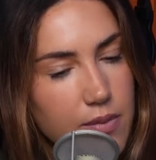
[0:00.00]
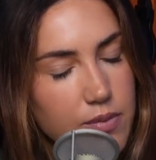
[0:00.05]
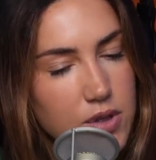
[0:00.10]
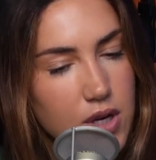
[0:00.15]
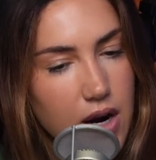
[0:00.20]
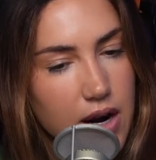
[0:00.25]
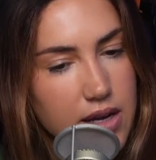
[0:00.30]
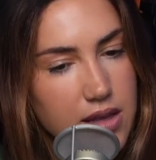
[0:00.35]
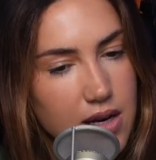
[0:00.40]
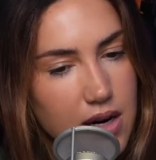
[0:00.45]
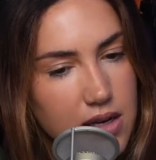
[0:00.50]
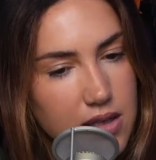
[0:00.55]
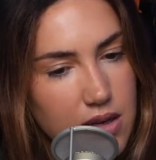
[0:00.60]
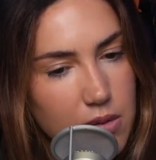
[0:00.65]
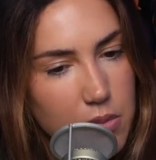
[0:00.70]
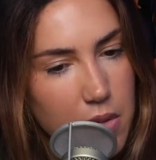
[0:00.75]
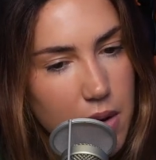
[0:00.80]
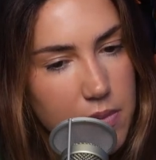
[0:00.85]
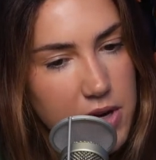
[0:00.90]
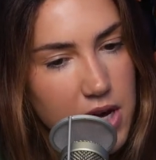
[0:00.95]
I'm sorry that I
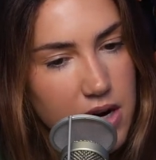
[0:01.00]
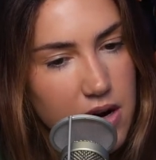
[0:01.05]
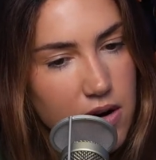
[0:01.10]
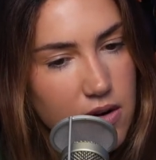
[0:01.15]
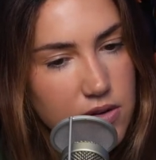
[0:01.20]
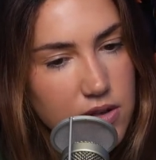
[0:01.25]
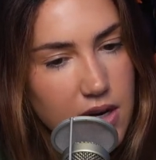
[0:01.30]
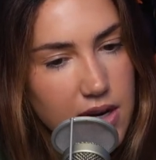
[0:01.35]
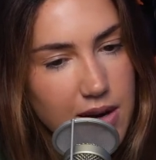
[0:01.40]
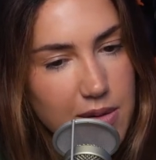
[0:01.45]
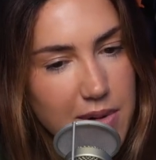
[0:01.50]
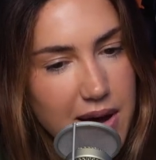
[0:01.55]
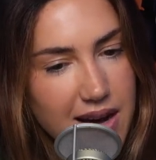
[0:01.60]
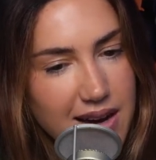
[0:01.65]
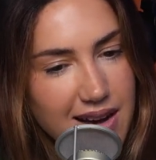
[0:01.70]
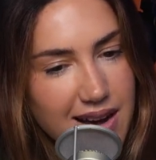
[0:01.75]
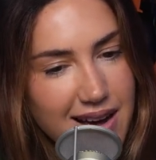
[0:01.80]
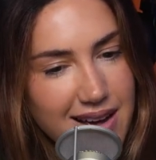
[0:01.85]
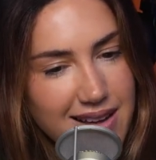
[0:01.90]
said mommy on air. Take it back.